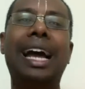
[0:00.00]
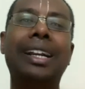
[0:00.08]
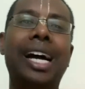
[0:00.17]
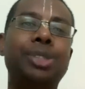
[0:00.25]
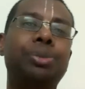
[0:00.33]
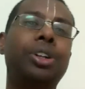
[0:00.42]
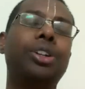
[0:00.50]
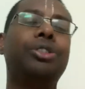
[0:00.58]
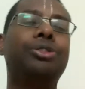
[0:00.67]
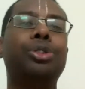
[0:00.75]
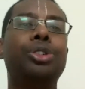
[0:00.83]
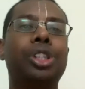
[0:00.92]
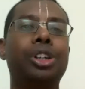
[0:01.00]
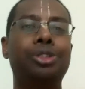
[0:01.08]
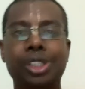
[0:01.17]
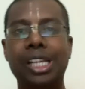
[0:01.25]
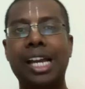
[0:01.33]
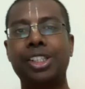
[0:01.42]
attachment to the fruits of
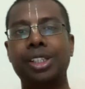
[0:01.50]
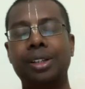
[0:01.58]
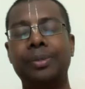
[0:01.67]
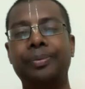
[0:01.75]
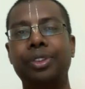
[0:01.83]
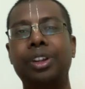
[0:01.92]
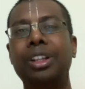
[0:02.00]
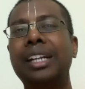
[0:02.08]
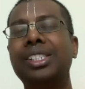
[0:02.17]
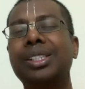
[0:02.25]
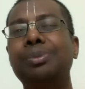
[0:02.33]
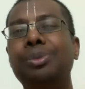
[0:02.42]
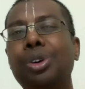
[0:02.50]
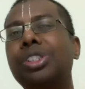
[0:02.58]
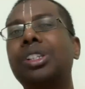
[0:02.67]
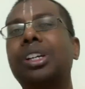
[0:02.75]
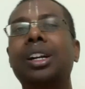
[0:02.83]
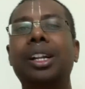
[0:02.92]
one's action. No, that's the
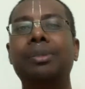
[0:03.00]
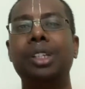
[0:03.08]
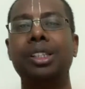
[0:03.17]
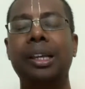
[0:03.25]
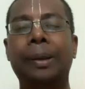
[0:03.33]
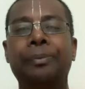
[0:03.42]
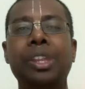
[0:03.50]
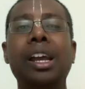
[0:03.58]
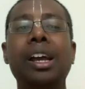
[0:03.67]
most condemned thing.